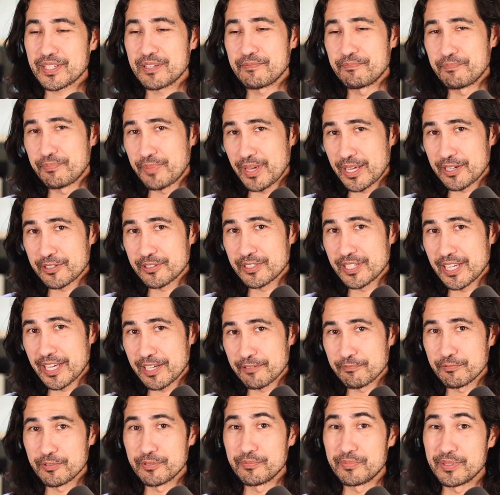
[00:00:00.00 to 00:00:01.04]
better
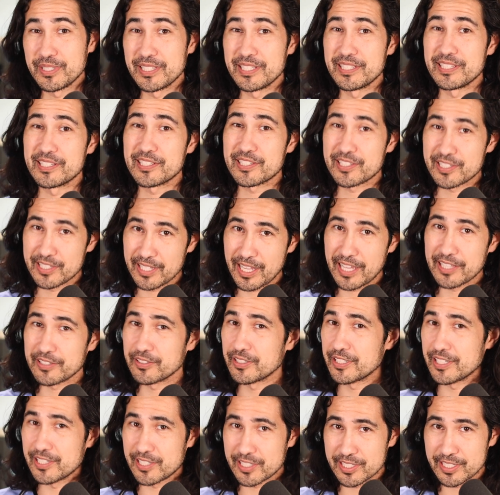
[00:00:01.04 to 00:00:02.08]
yet would be at
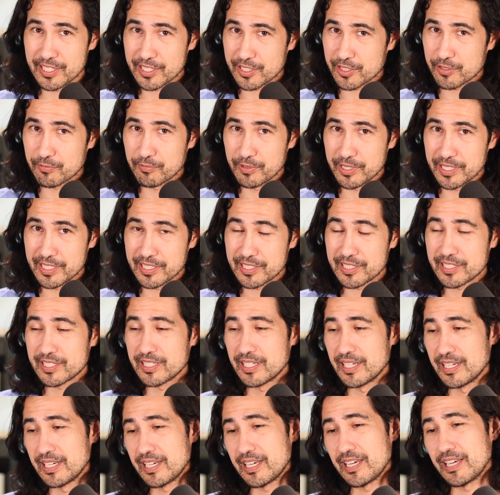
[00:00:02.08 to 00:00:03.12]
least 6 weeks,
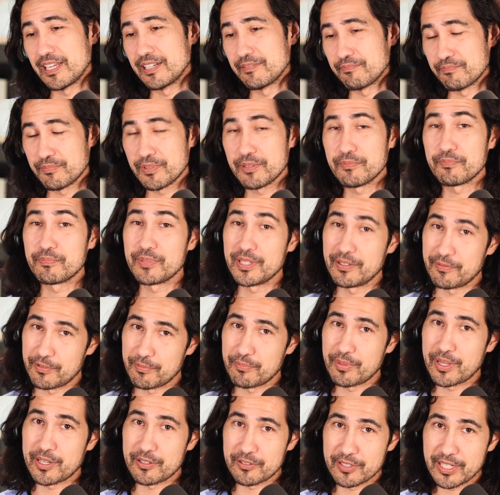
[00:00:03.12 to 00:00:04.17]
and even
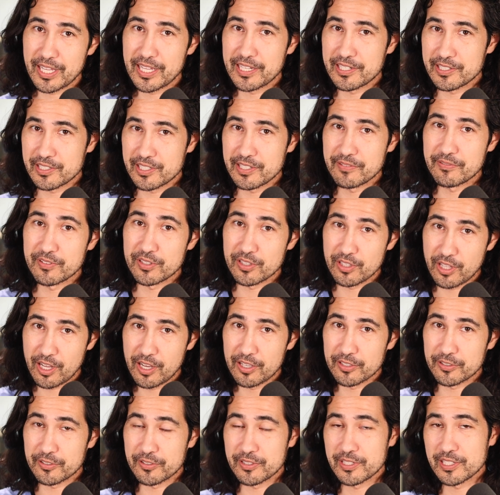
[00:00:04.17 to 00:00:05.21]
better yet is even
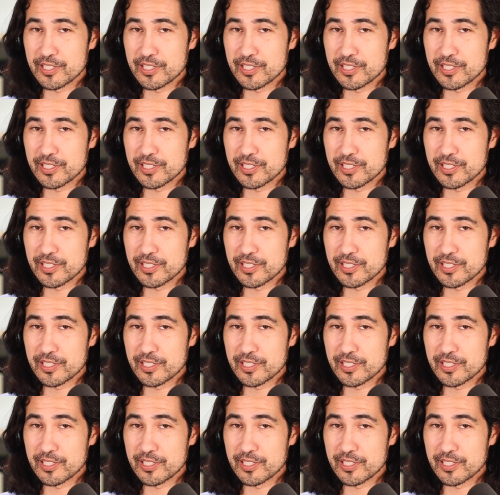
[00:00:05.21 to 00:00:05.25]
longer.